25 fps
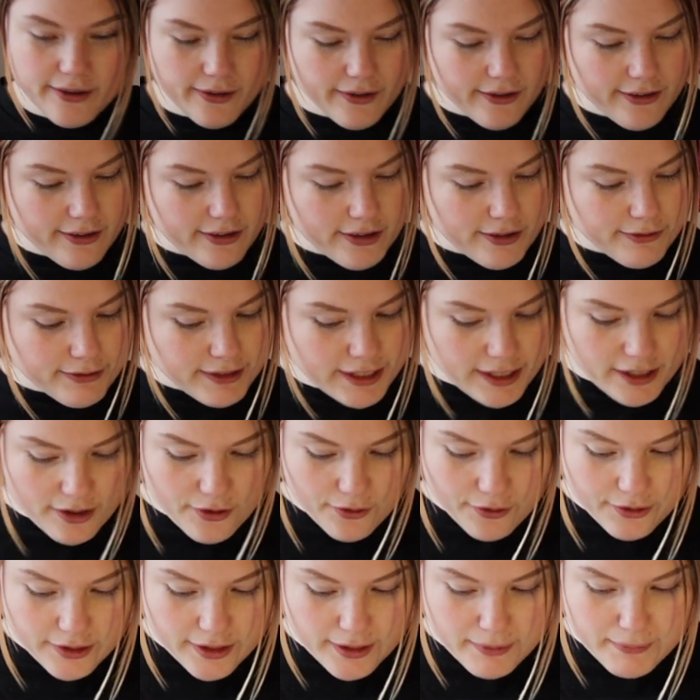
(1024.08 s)
all of the
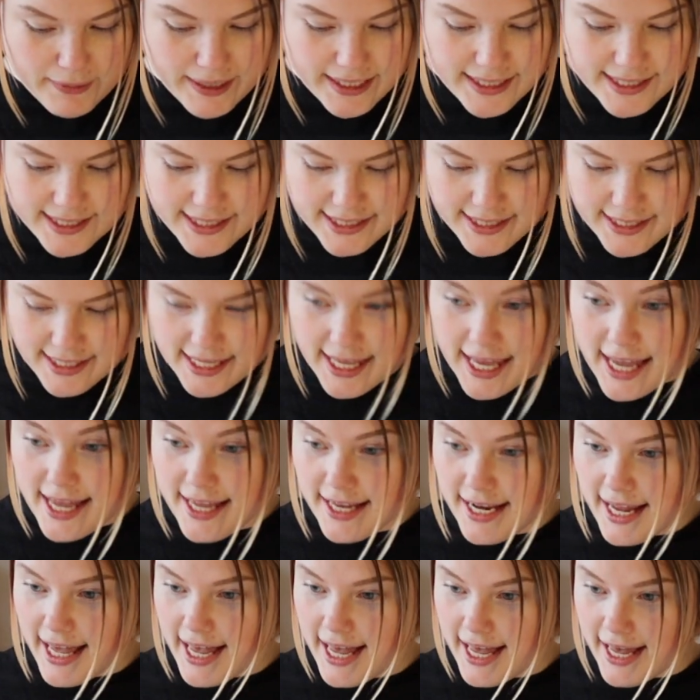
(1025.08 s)
ornaments
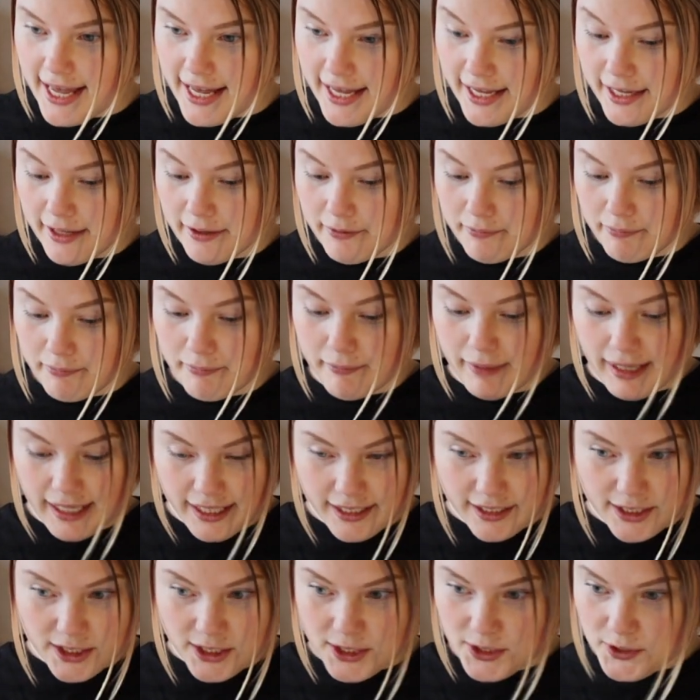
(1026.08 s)
that I
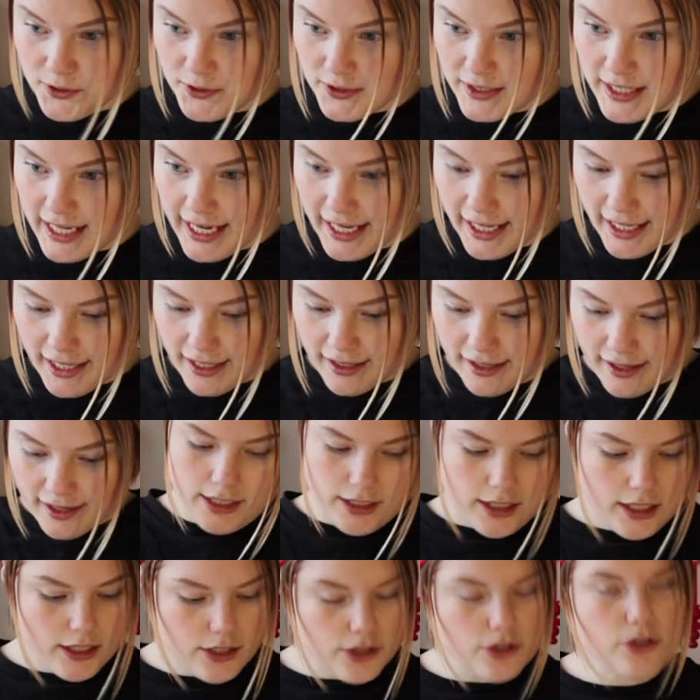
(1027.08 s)
made today.
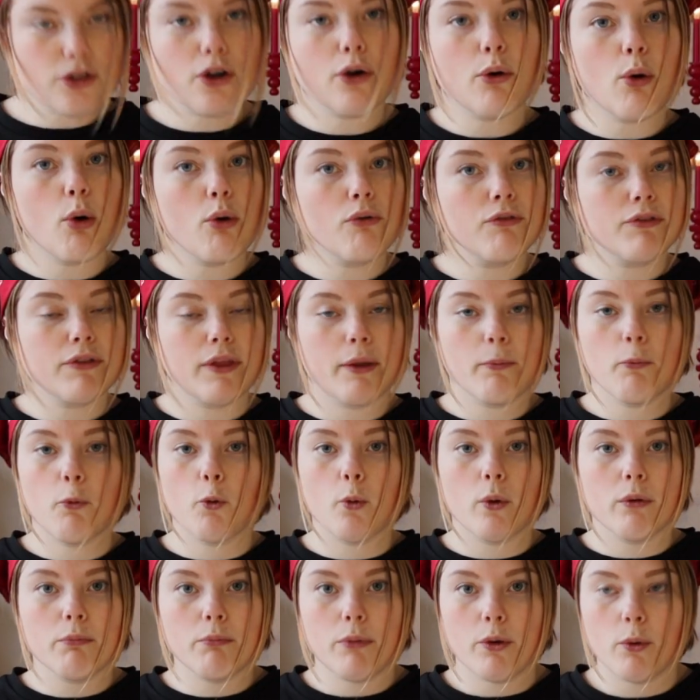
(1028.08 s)
Let's just go over them
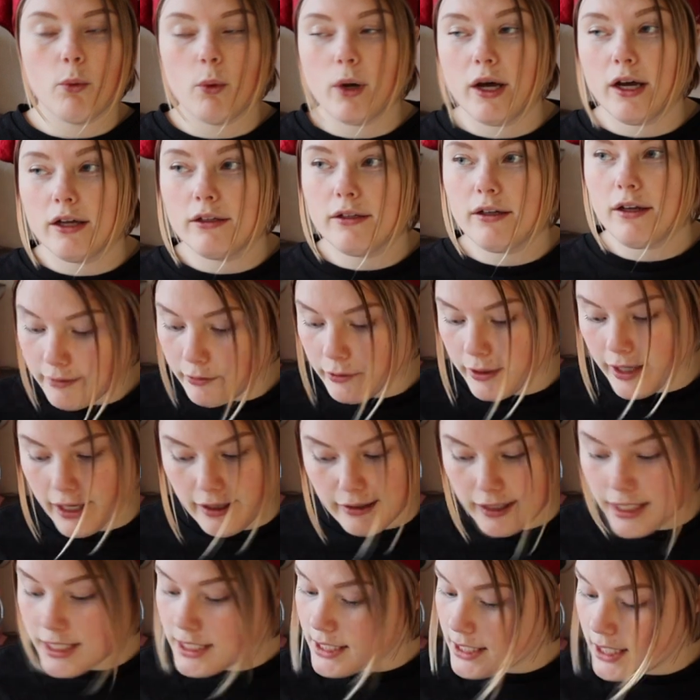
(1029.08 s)
one by one. Okay,
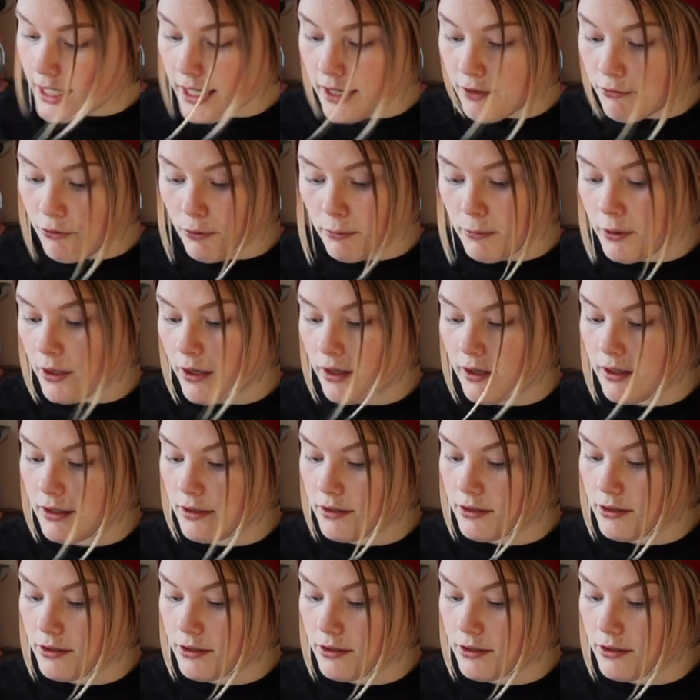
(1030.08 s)
let's take it from the